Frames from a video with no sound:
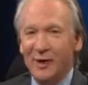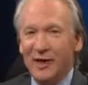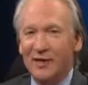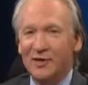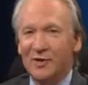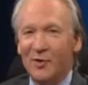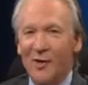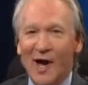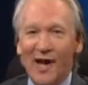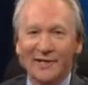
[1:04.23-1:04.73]
week
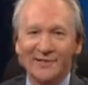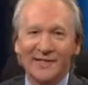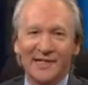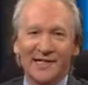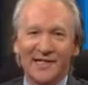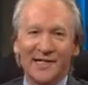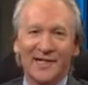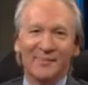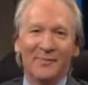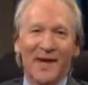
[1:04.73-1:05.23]
to watch the
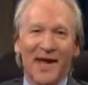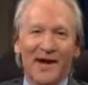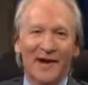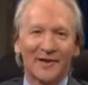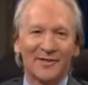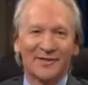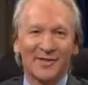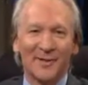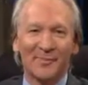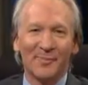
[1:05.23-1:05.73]

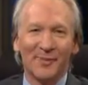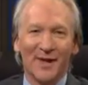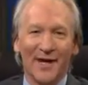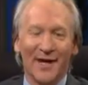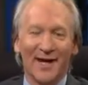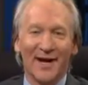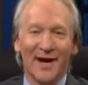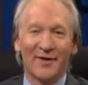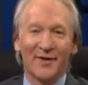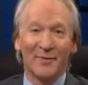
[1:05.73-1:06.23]
teabaggers
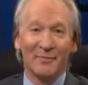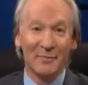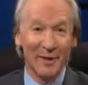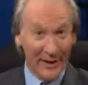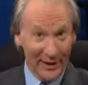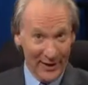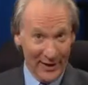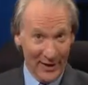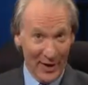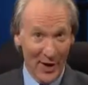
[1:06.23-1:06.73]
complain how the
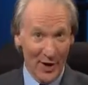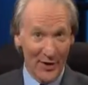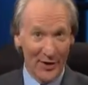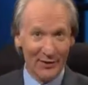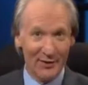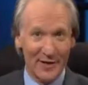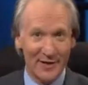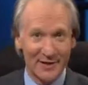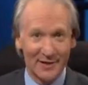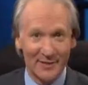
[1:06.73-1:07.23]
media
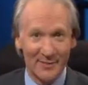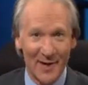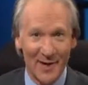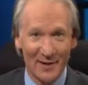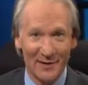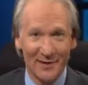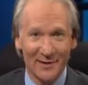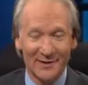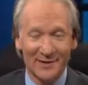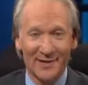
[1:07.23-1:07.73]

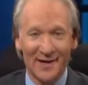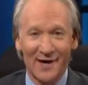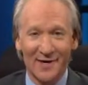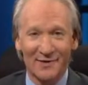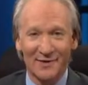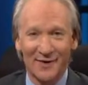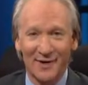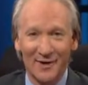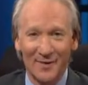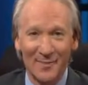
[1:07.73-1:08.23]
underestimated the
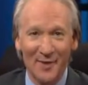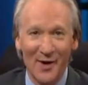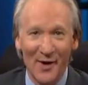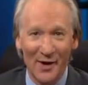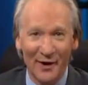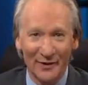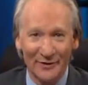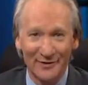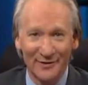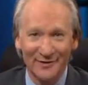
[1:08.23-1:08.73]
size of their
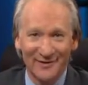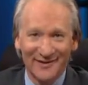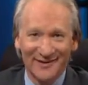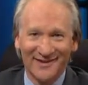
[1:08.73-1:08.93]
march.